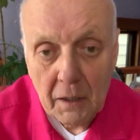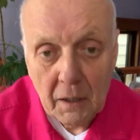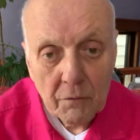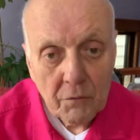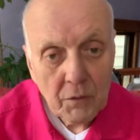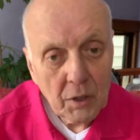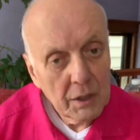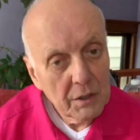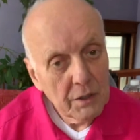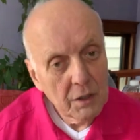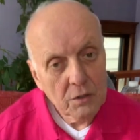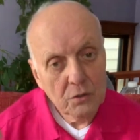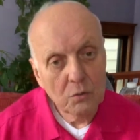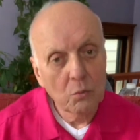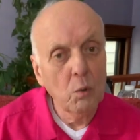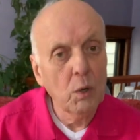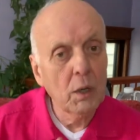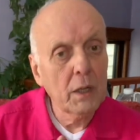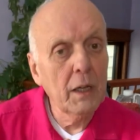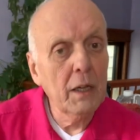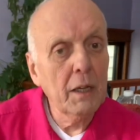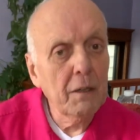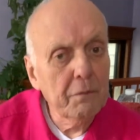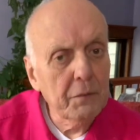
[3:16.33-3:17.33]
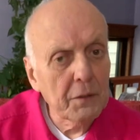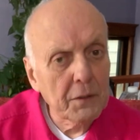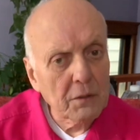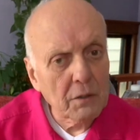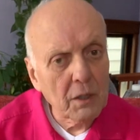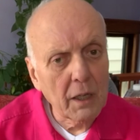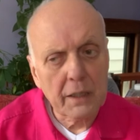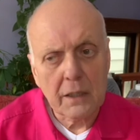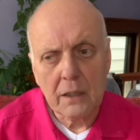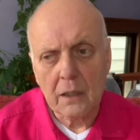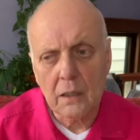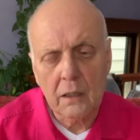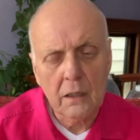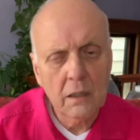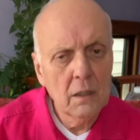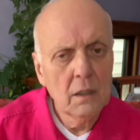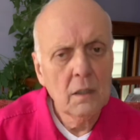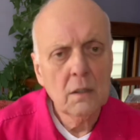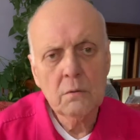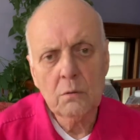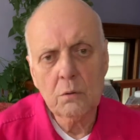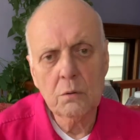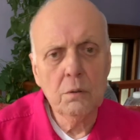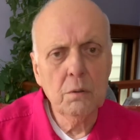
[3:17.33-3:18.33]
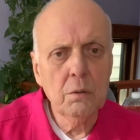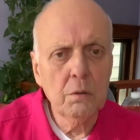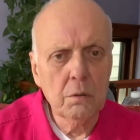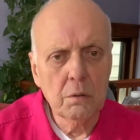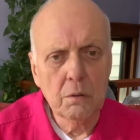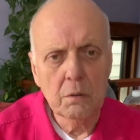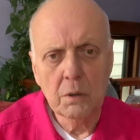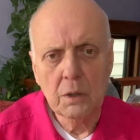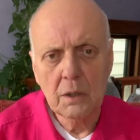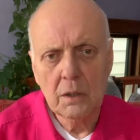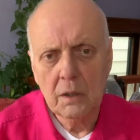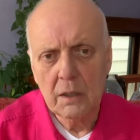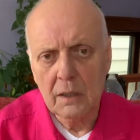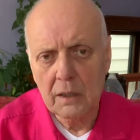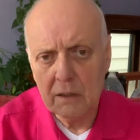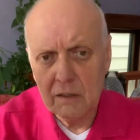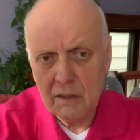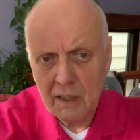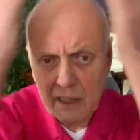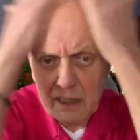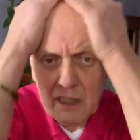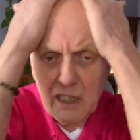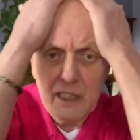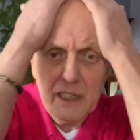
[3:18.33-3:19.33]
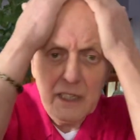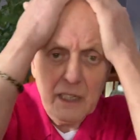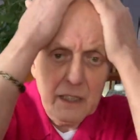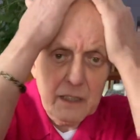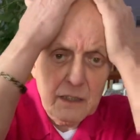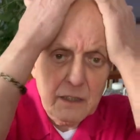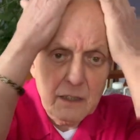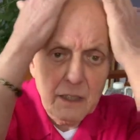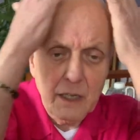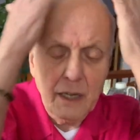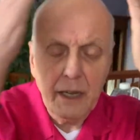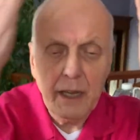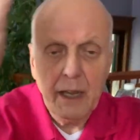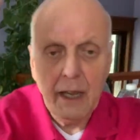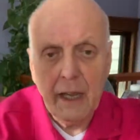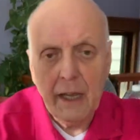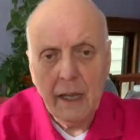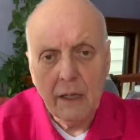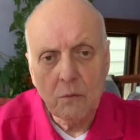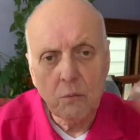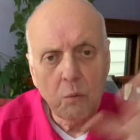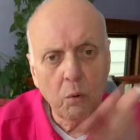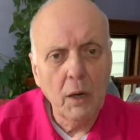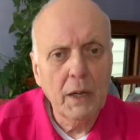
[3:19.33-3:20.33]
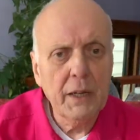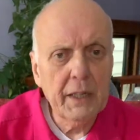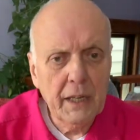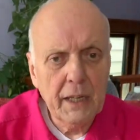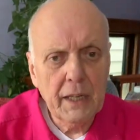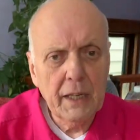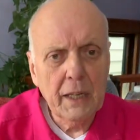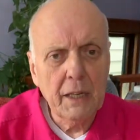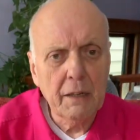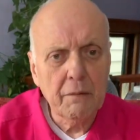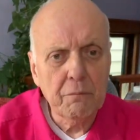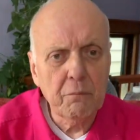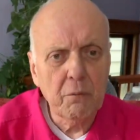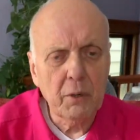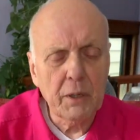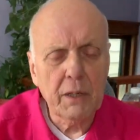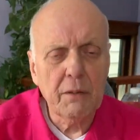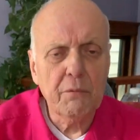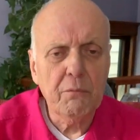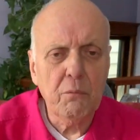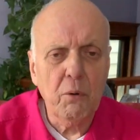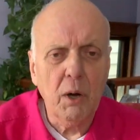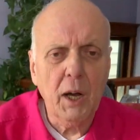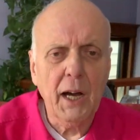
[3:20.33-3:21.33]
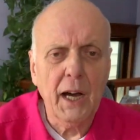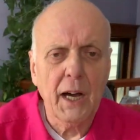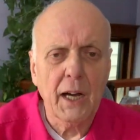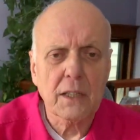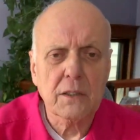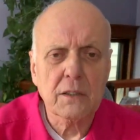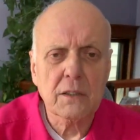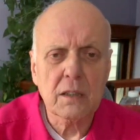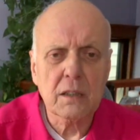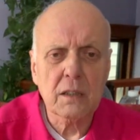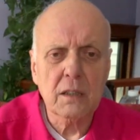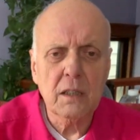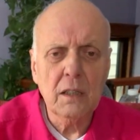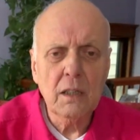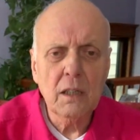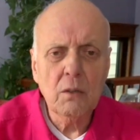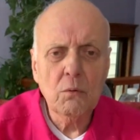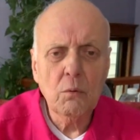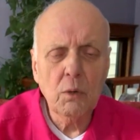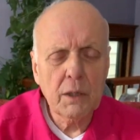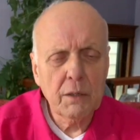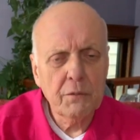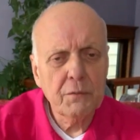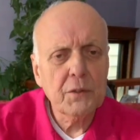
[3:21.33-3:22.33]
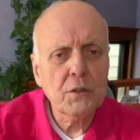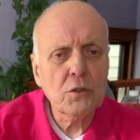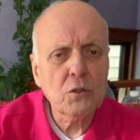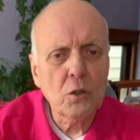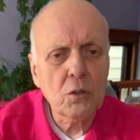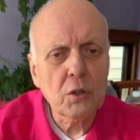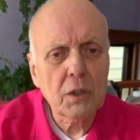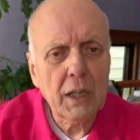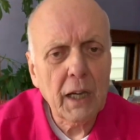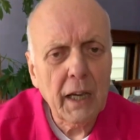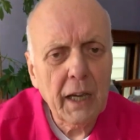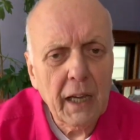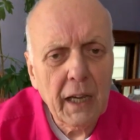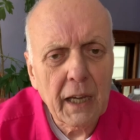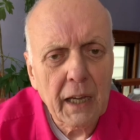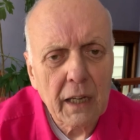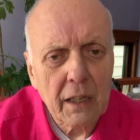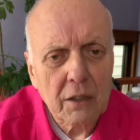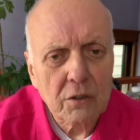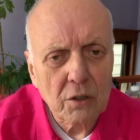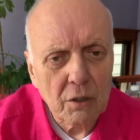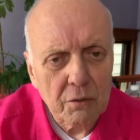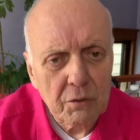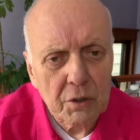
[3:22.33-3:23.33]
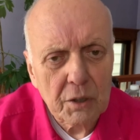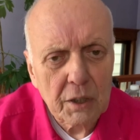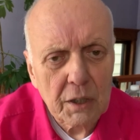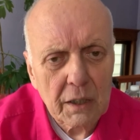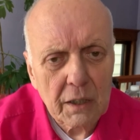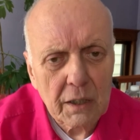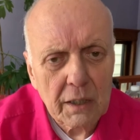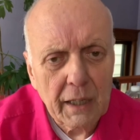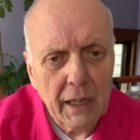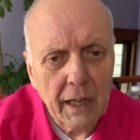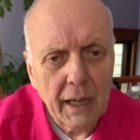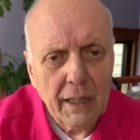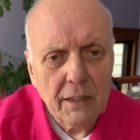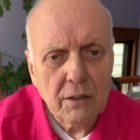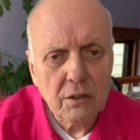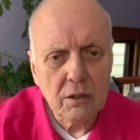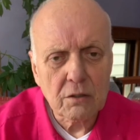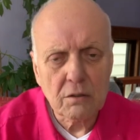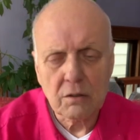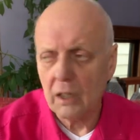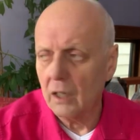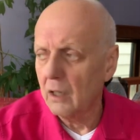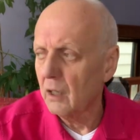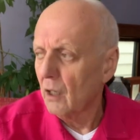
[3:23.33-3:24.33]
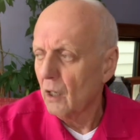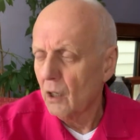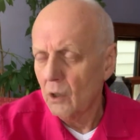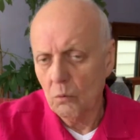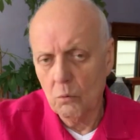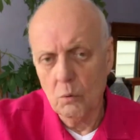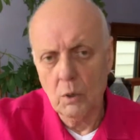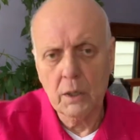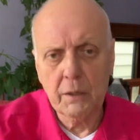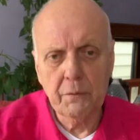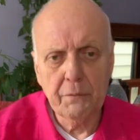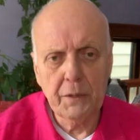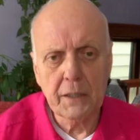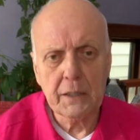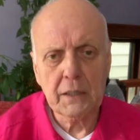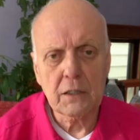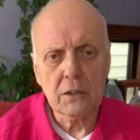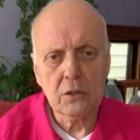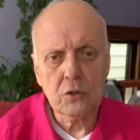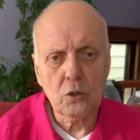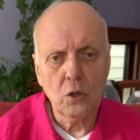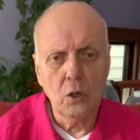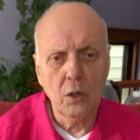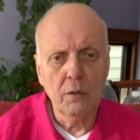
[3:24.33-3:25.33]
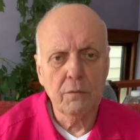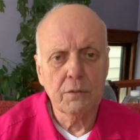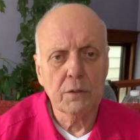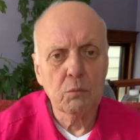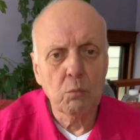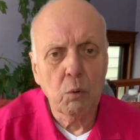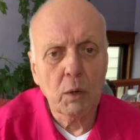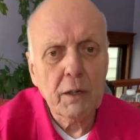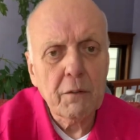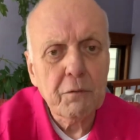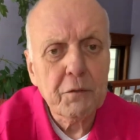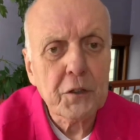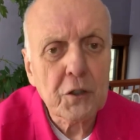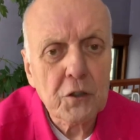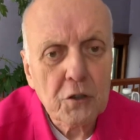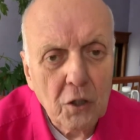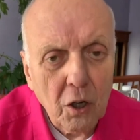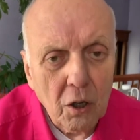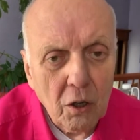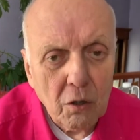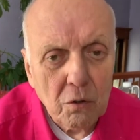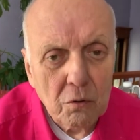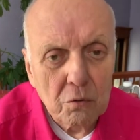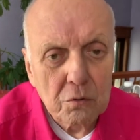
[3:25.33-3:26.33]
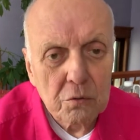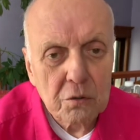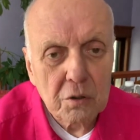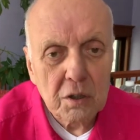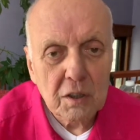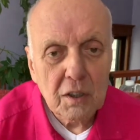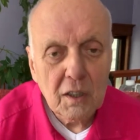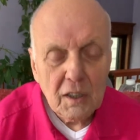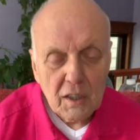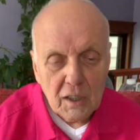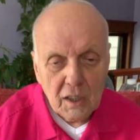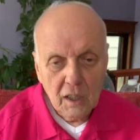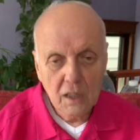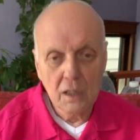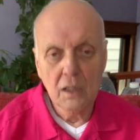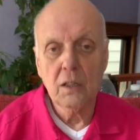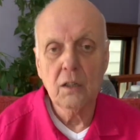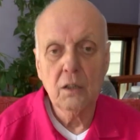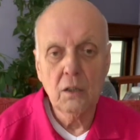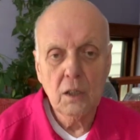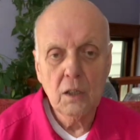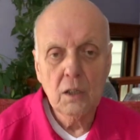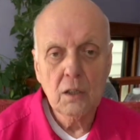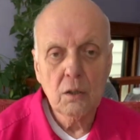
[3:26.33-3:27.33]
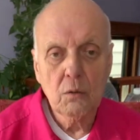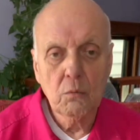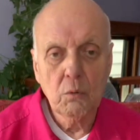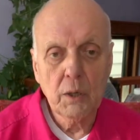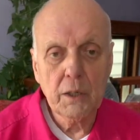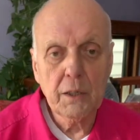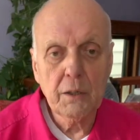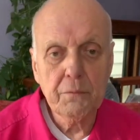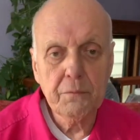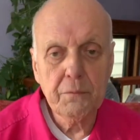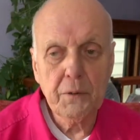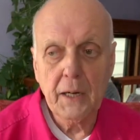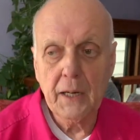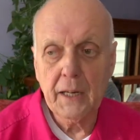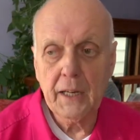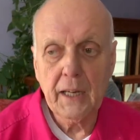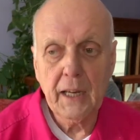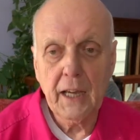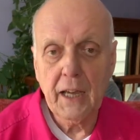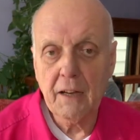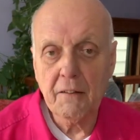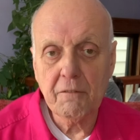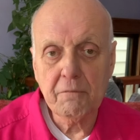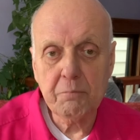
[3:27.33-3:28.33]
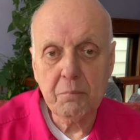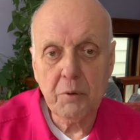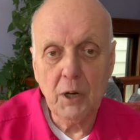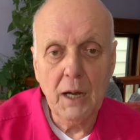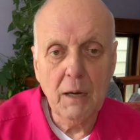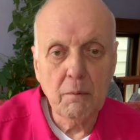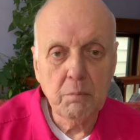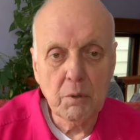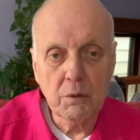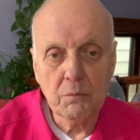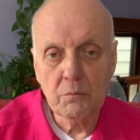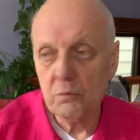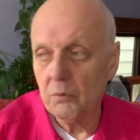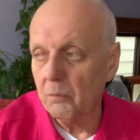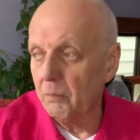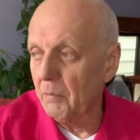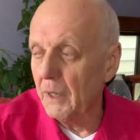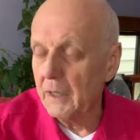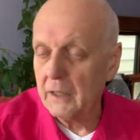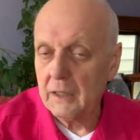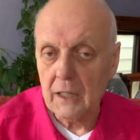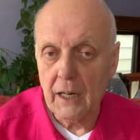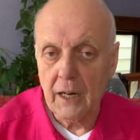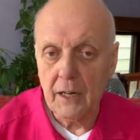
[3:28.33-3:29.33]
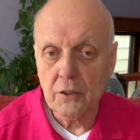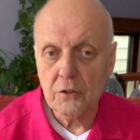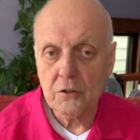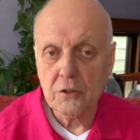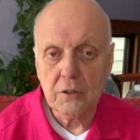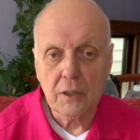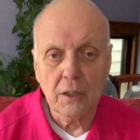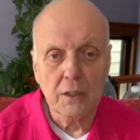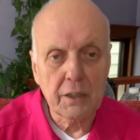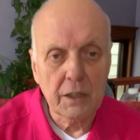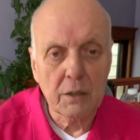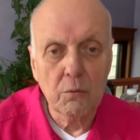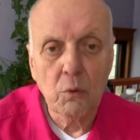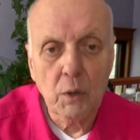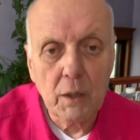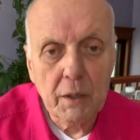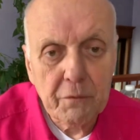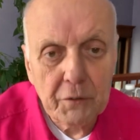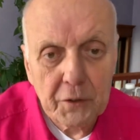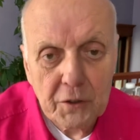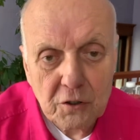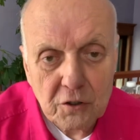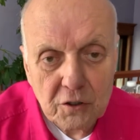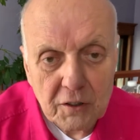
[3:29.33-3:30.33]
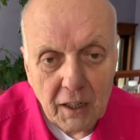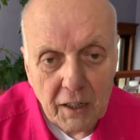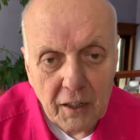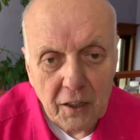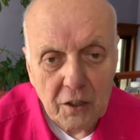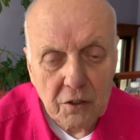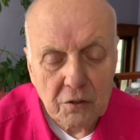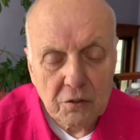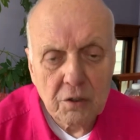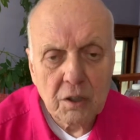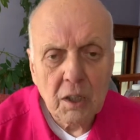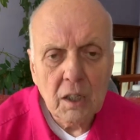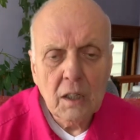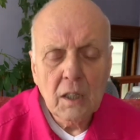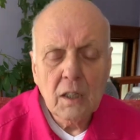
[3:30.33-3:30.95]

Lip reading: And this what if is like it's like a hit in the head. What if? What if what? What if it's okay? Did you ever think of that? You say, what if I get COVID? What if you don't? What if I have problems with my car starting? What if it starts?